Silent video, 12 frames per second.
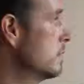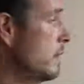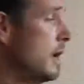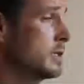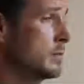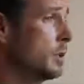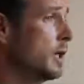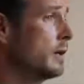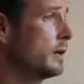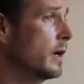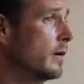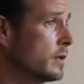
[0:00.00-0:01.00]
as a
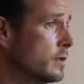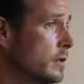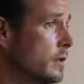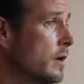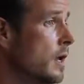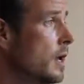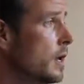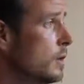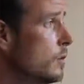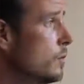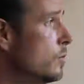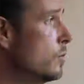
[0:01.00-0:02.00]
player character,
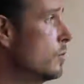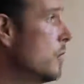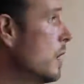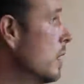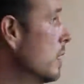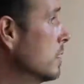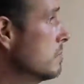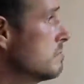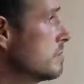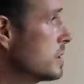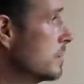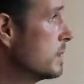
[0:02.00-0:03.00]
you are
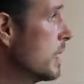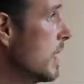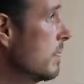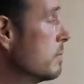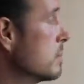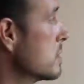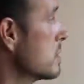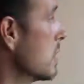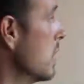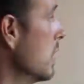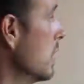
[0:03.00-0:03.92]
sometimes